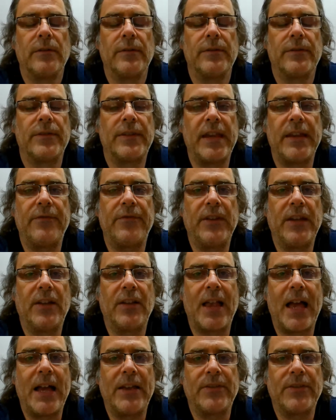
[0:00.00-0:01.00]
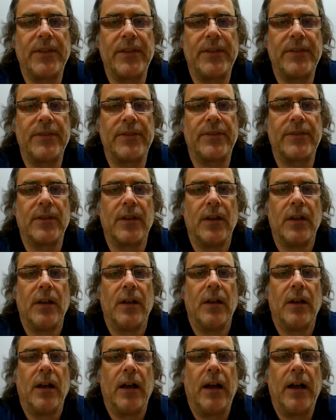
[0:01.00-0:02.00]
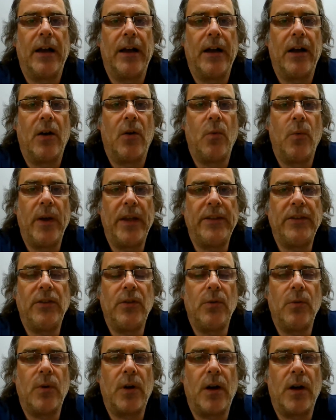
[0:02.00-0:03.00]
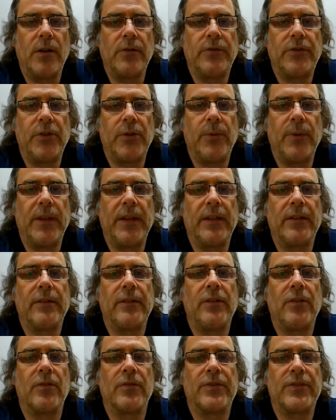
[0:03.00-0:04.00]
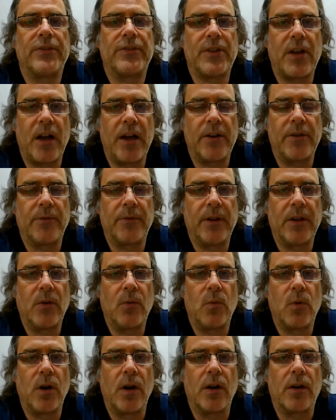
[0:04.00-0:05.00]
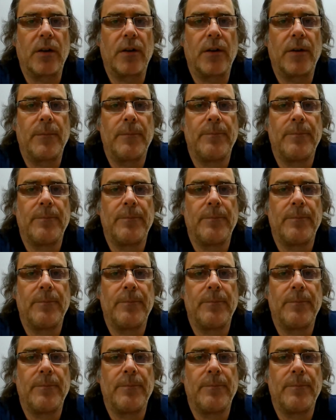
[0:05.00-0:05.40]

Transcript: safety glasses when you are doing your soldering work.